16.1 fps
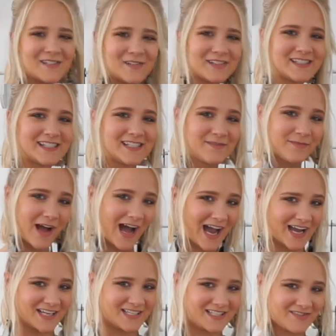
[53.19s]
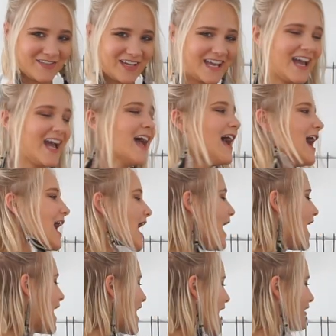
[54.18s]
you can see behind me,
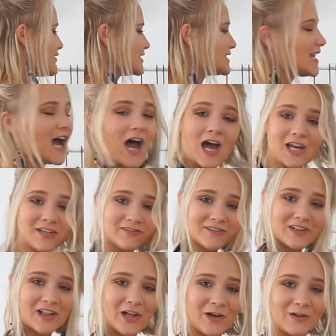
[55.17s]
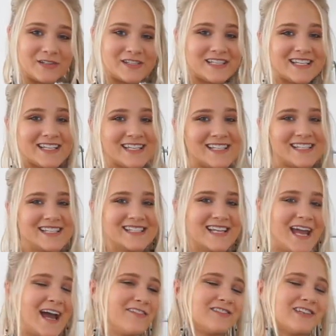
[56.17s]
I have a ton of clothes. Needless to
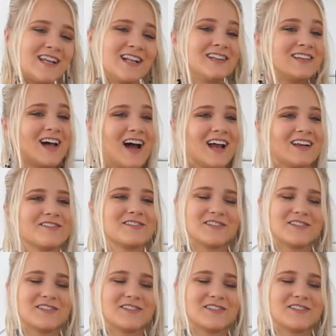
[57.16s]
say, I've done a lot of